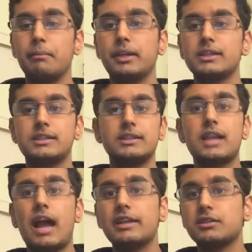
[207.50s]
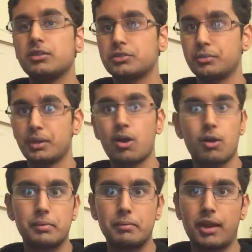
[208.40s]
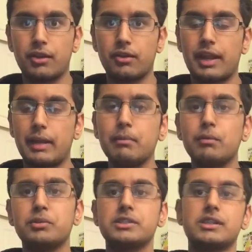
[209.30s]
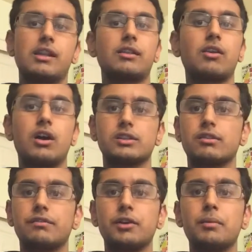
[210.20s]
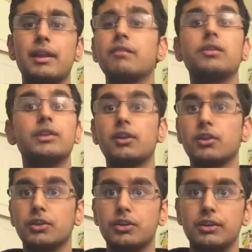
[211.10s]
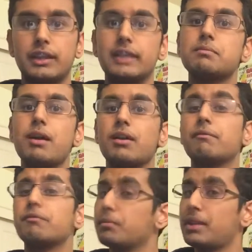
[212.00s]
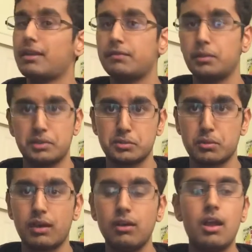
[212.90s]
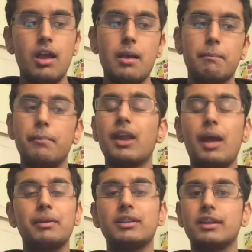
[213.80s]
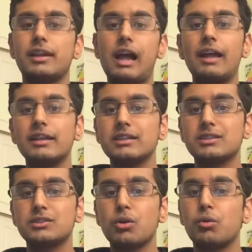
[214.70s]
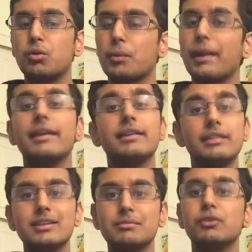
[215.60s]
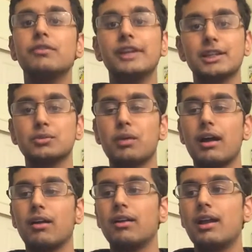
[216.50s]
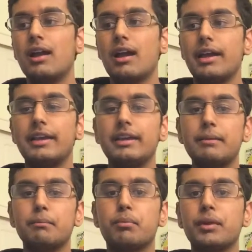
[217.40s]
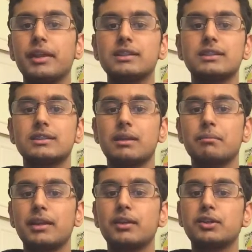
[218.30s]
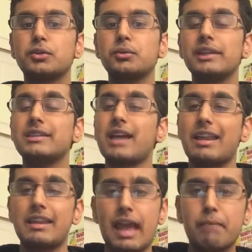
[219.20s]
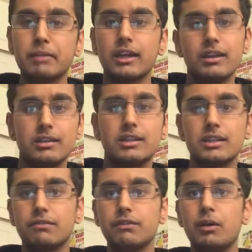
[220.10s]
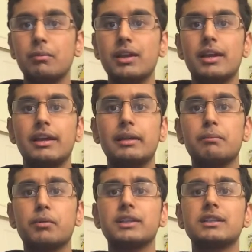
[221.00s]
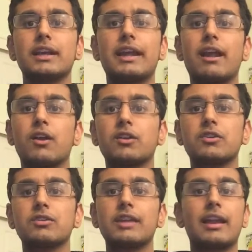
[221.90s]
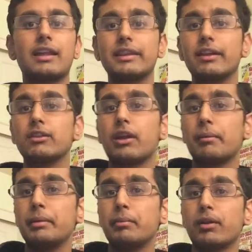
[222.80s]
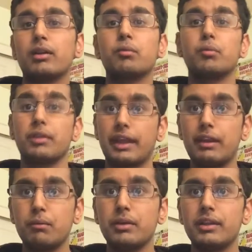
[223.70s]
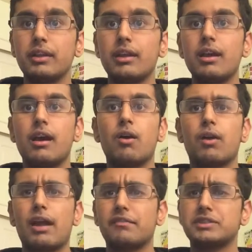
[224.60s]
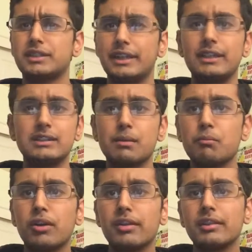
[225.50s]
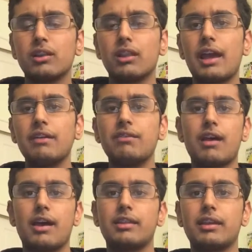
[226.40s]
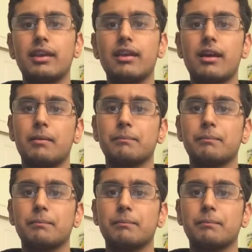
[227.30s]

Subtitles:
because this guy is also in Call Me By Your Name, which is another Oscar film, and I've only heard good things about him from that film as well. But I mean, the guy is so great in this movie as well. He brings something truly dynamic to this film. He brings a character that I think a lot of people are going to relate with or have seen somewhere in their life. I think,